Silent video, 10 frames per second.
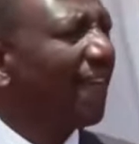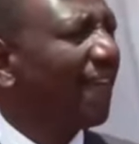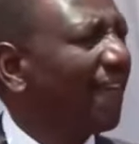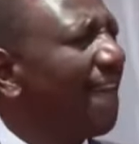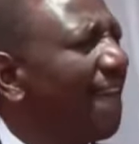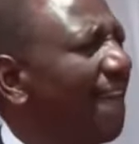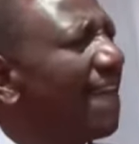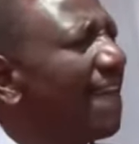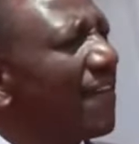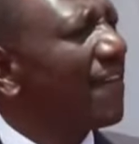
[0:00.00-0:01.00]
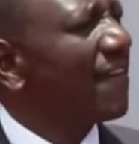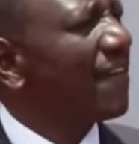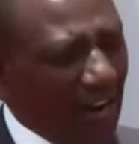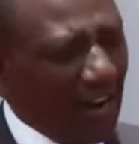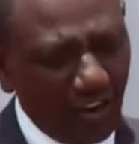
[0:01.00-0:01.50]
100
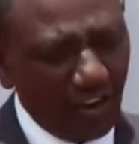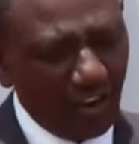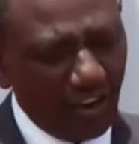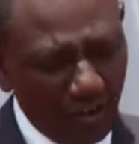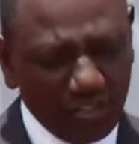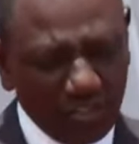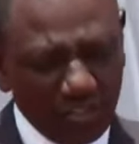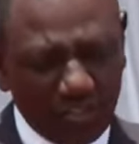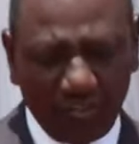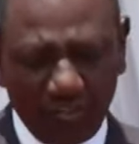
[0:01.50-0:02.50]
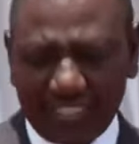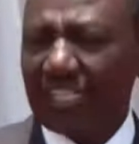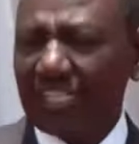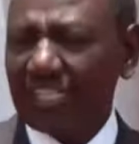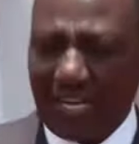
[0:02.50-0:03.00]
Centenary Flame marks a
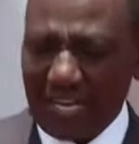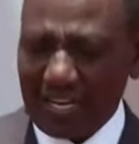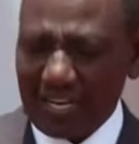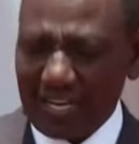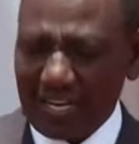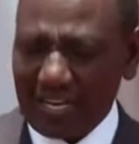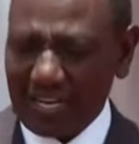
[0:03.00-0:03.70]
critical milestone